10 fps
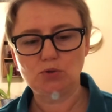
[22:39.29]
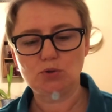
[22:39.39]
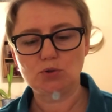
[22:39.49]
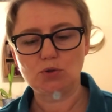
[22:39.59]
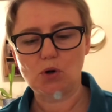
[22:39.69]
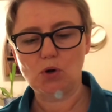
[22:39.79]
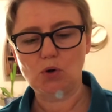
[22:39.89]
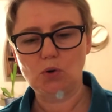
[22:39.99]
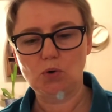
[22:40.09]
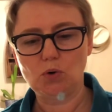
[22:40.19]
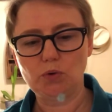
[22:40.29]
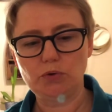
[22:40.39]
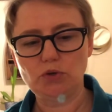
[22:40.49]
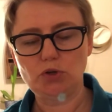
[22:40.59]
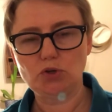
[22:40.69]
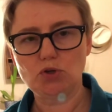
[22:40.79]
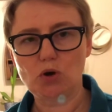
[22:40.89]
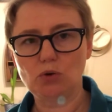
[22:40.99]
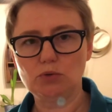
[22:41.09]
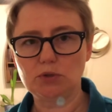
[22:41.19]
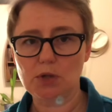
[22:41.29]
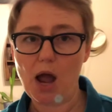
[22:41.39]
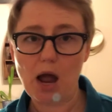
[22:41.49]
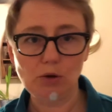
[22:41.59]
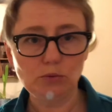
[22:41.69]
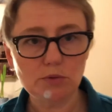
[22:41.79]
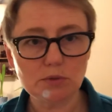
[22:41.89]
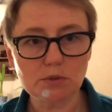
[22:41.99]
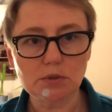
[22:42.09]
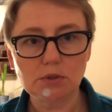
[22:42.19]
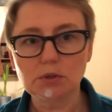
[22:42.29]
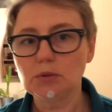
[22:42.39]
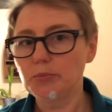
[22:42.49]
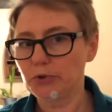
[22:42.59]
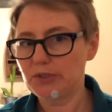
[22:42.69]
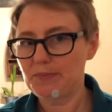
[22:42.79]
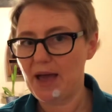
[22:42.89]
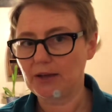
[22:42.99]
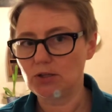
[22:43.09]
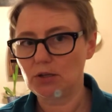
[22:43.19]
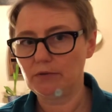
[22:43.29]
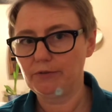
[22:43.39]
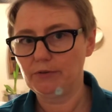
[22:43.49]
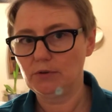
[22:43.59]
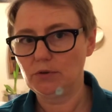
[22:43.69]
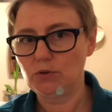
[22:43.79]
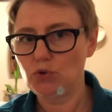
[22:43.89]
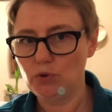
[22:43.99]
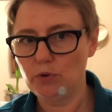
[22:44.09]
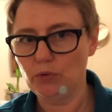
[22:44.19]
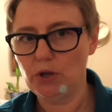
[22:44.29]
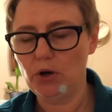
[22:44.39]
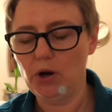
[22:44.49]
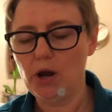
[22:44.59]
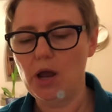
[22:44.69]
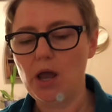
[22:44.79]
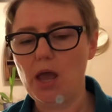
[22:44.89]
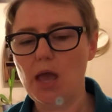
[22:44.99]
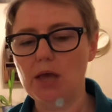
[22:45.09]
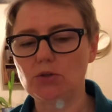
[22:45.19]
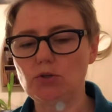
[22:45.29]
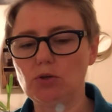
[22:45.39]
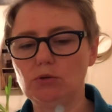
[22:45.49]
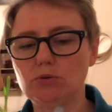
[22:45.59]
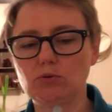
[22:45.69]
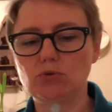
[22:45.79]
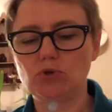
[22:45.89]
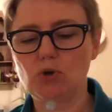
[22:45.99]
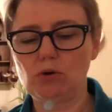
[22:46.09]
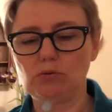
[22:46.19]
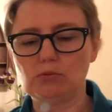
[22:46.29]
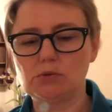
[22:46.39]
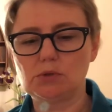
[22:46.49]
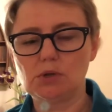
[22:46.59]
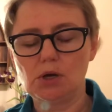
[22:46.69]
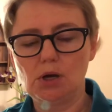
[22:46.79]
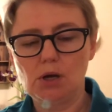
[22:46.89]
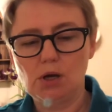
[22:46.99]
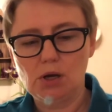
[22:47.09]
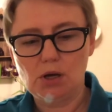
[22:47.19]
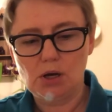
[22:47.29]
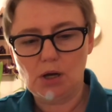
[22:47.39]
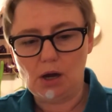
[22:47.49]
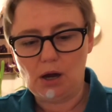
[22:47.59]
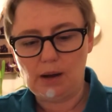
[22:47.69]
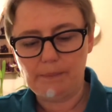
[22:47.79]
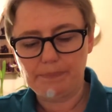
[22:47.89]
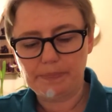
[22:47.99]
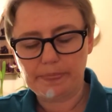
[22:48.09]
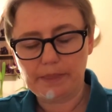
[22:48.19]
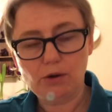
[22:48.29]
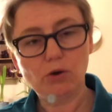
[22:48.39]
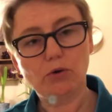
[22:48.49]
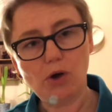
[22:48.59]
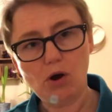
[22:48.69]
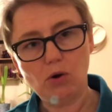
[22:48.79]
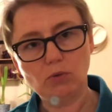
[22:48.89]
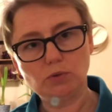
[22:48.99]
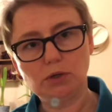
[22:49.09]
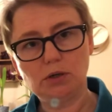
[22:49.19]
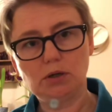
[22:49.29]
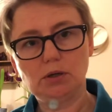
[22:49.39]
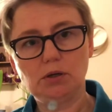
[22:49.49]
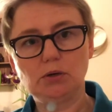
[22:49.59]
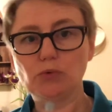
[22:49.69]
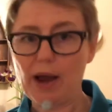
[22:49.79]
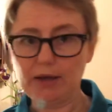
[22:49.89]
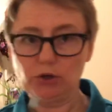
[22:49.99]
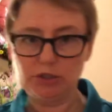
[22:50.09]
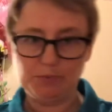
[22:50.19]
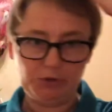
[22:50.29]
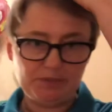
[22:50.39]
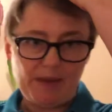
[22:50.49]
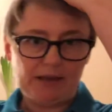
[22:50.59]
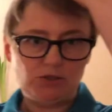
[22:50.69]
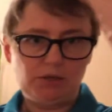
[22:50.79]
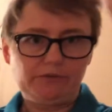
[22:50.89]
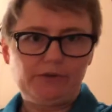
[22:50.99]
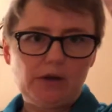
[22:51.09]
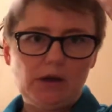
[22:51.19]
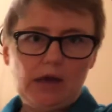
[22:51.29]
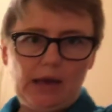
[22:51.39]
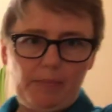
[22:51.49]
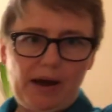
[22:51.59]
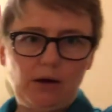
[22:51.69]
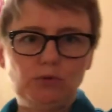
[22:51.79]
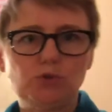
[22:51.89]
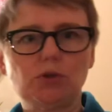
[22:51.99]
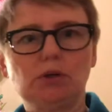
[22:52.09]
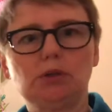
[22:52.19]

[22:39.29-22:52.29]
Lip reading: So she shows Scout's perspective to the reader, and she also shows her own writer's perspective about